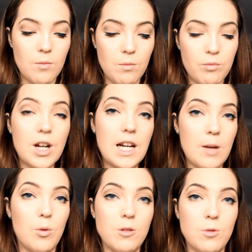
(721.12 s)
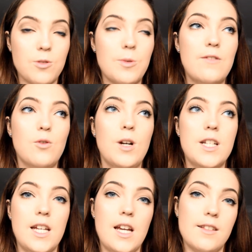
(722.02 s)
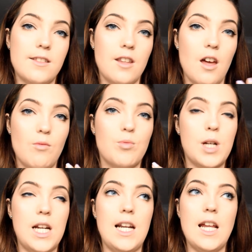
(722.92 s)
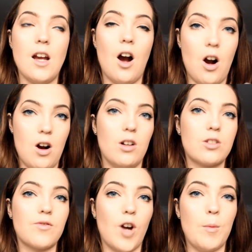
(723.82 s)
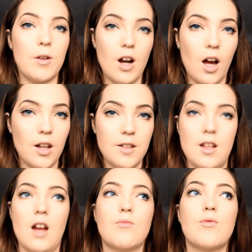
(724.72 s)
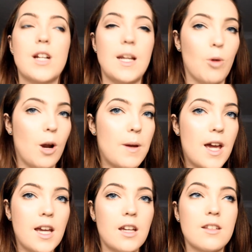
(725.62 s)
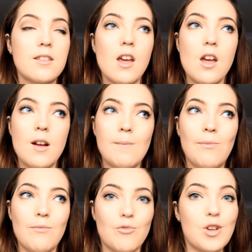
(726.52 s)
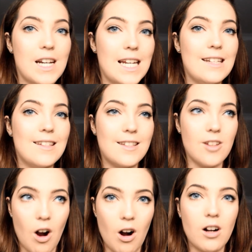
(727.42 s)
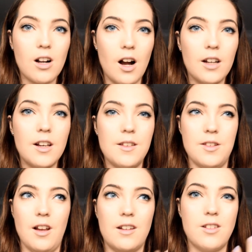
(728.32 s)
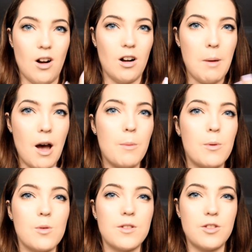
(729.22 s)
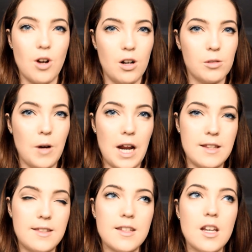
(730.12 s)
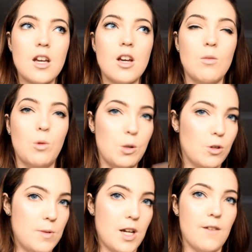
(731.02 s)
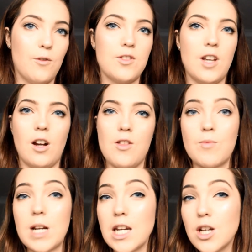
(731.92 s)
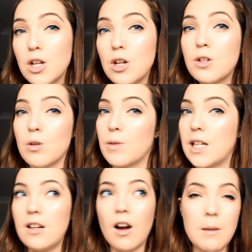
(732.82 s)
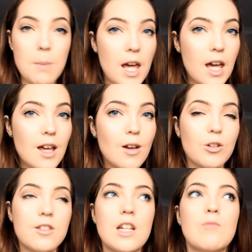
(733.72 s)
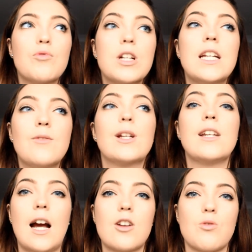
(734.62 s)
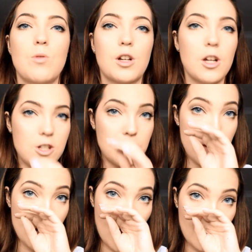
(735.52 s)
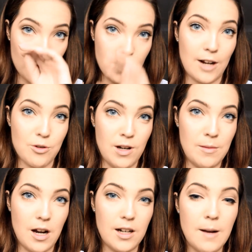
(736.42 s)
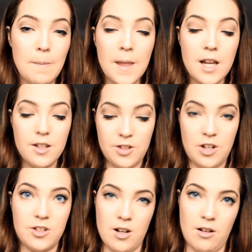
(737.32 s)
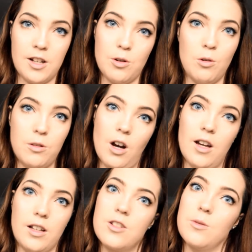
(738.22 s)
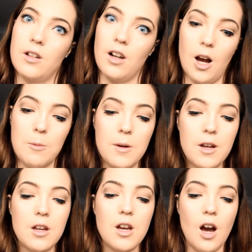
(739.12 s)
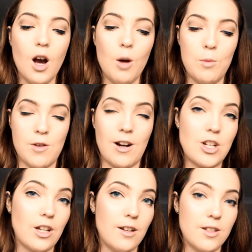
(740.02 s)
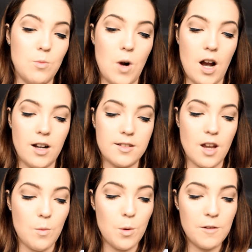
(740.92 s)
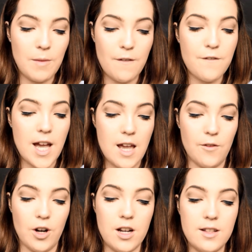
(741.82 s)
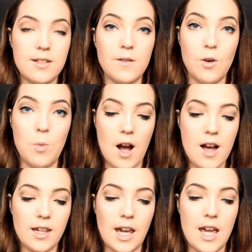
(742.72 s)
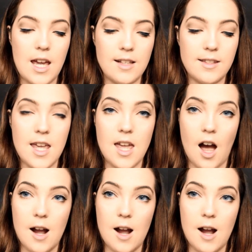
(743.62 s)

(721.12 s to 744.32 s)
really what you want to be avoiding is the really harsh, vibrant colours, so like really bright pinks, really dark colours like dark purples and dark reds. What you want to be going for is something either really nude or really light pink, or just something really, really natural that could just be your actual natural lip colour, so you just don't look like you're going to a club when you're actually going to work. So one of my favourites for work is the